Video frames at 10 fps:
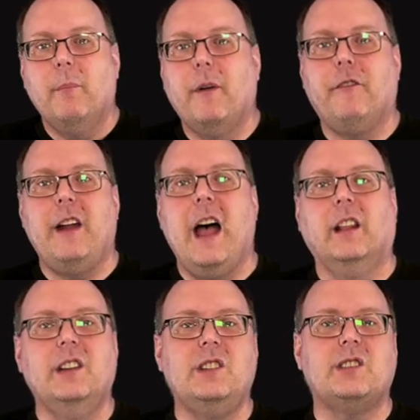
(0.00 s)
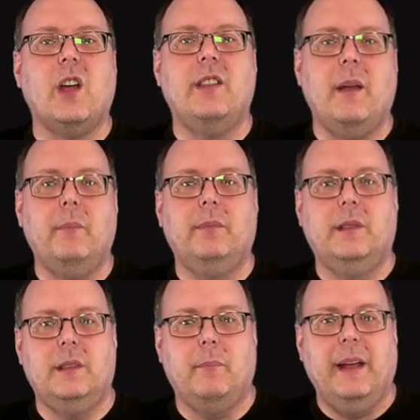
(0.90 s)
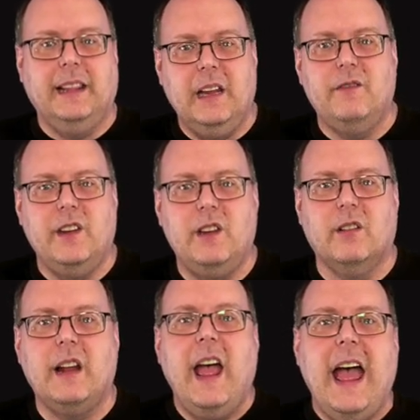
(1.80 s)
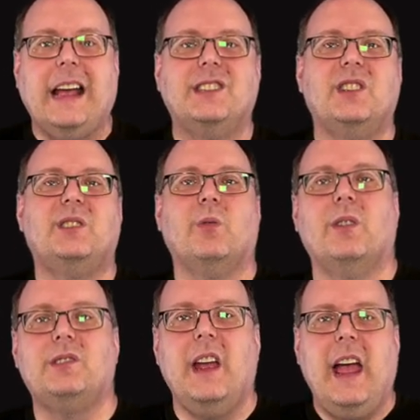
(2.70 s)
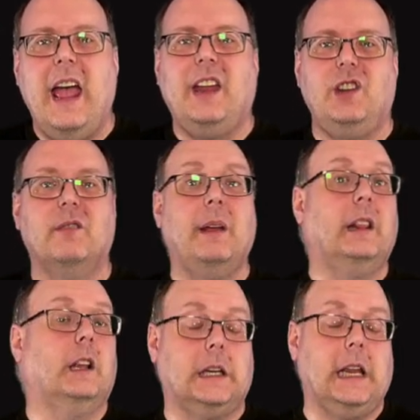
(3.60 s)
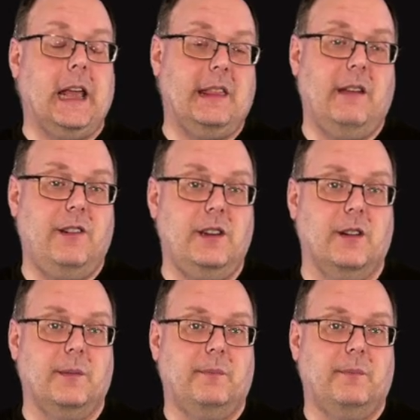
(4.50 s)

But for now, let's just go that the Belen vineyard as the source, and you've been looking at that vineyard.